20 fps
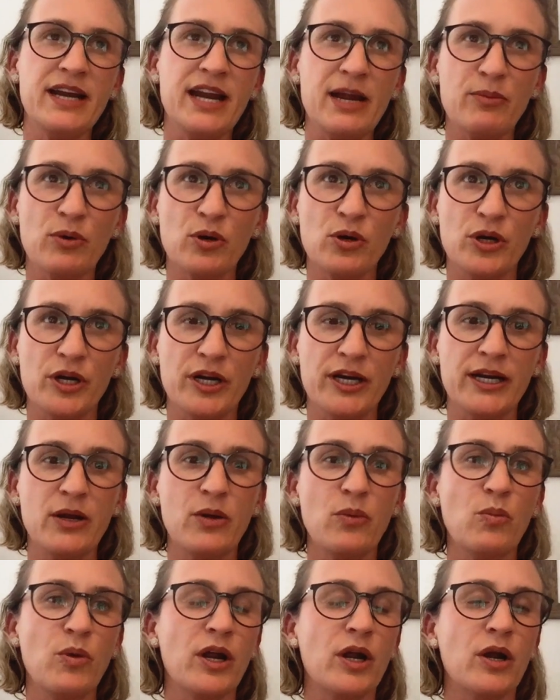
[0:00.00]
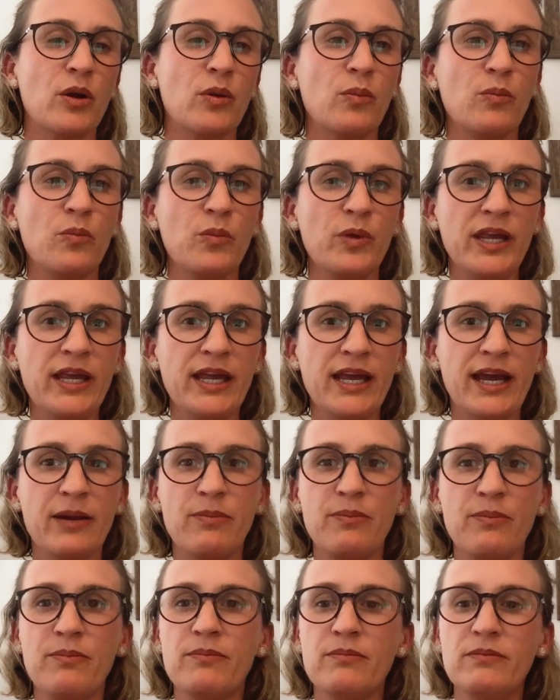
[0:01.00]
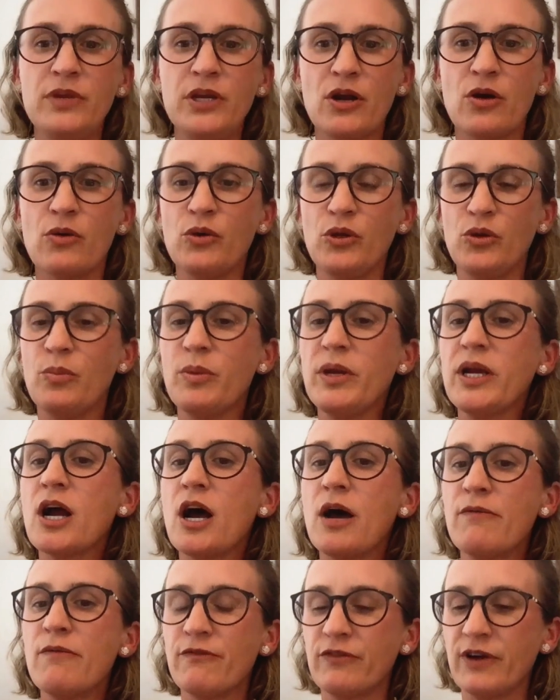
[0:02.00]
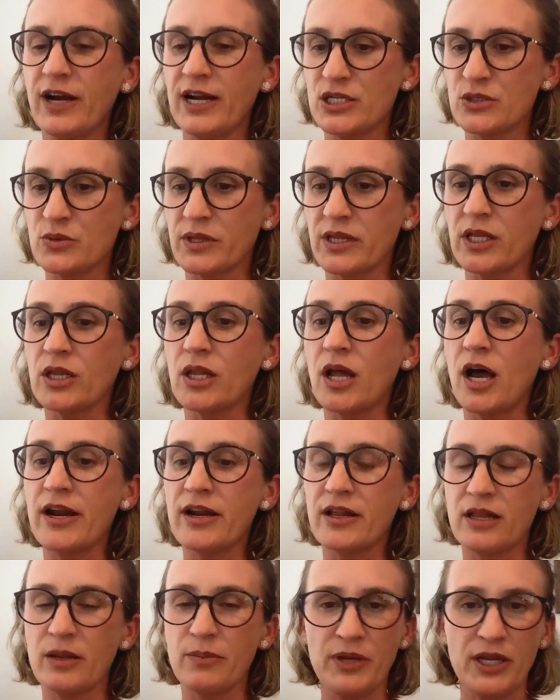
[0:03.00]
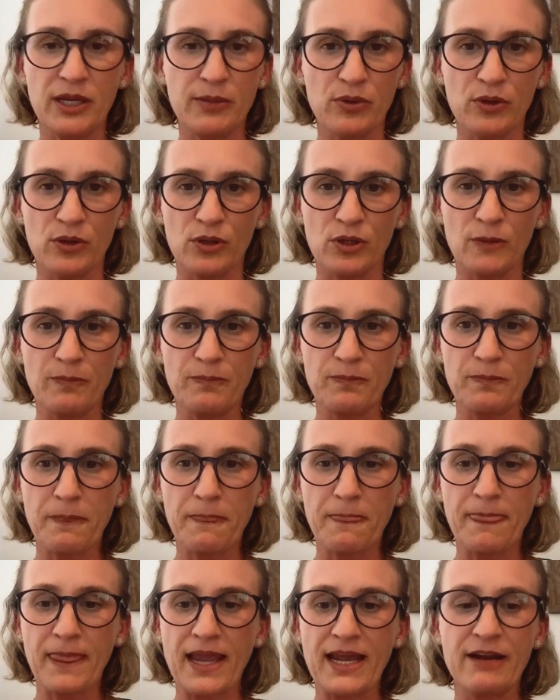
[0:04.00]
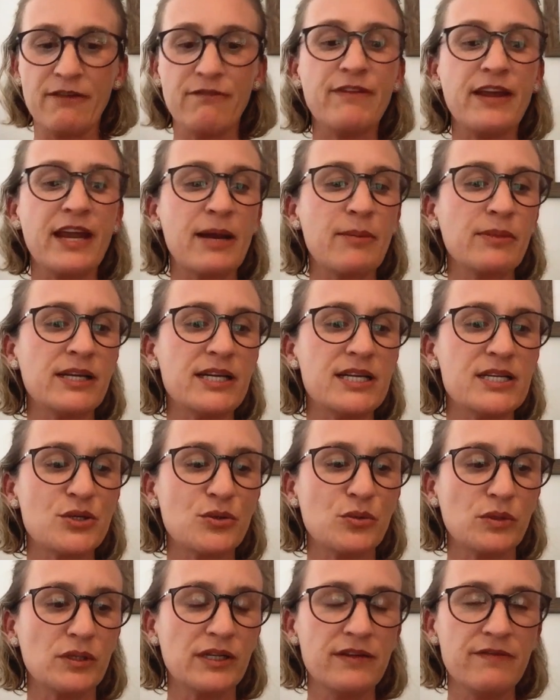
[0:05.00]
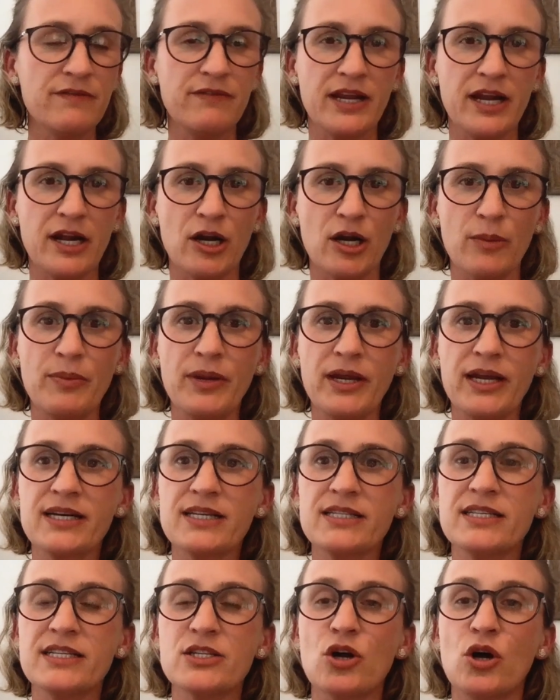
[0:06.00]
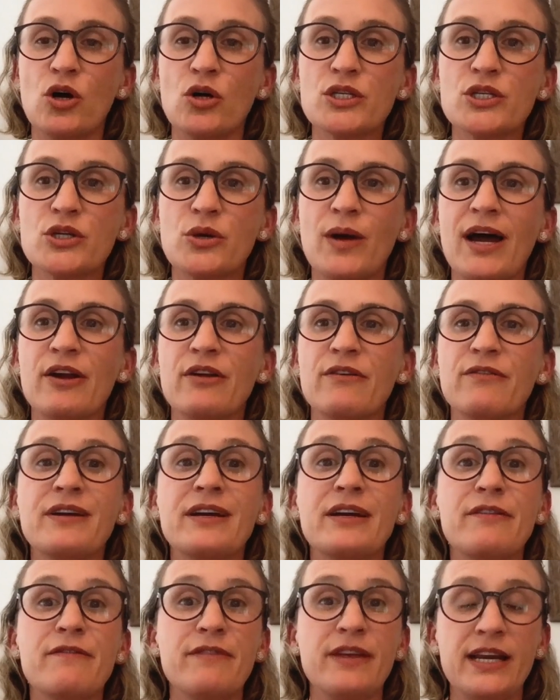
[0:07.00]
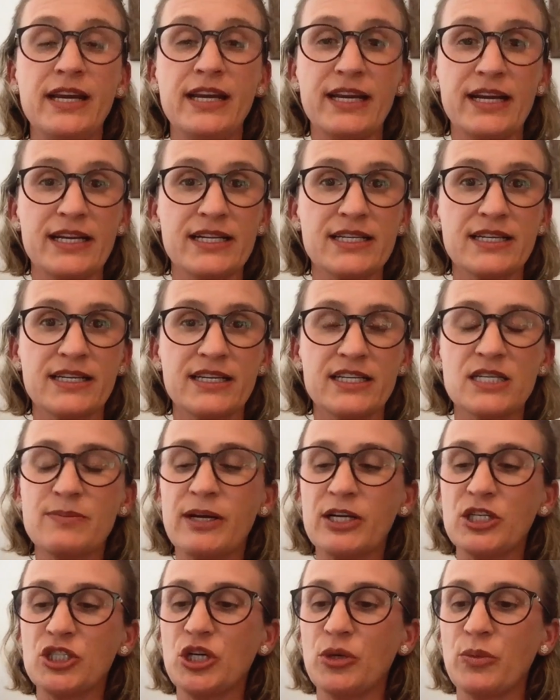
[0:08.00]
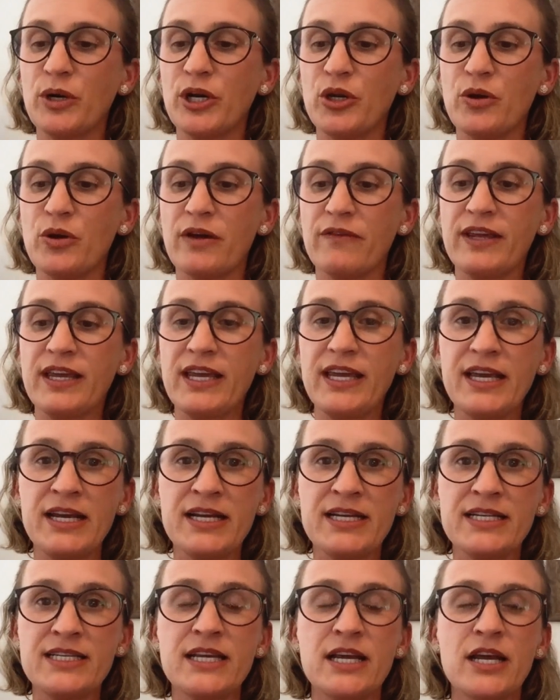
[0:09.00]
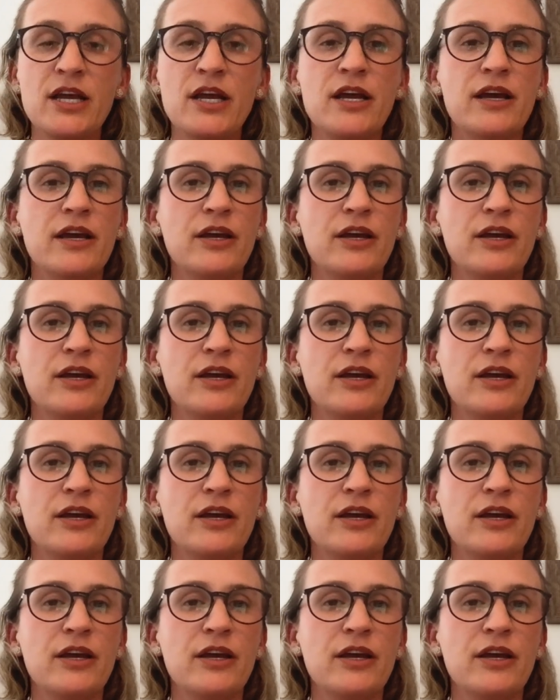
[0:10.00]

a neighborhood where we had, you become friends with a lot of the people and families who live there because it's also out of convenience. And especially when you have kids,